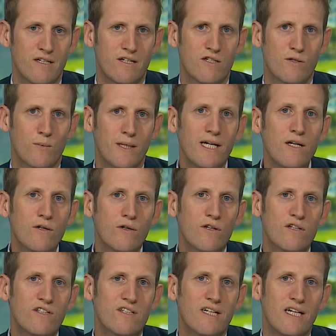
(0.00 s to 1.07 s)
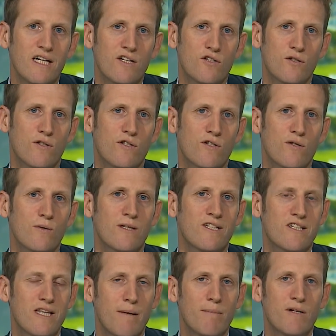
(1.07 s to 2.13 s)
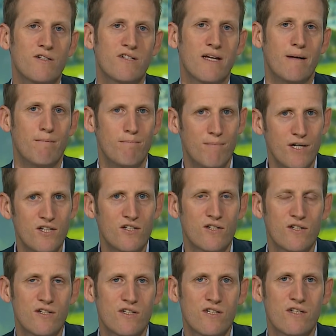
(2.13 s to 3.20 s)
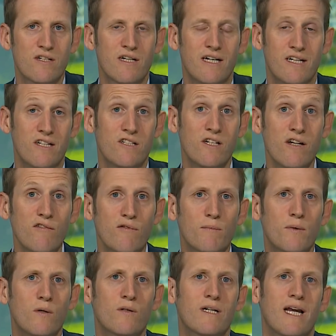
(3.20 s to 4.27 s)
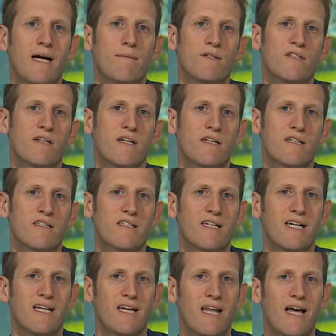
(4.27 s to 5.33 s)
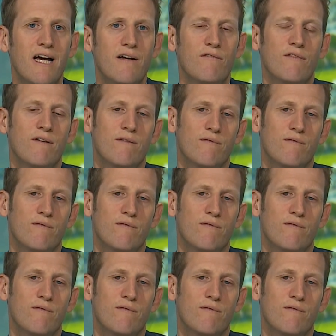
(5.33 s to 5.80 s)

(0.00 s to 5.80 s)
So we encourage issuers to establish ambitious and achievable climate targets in line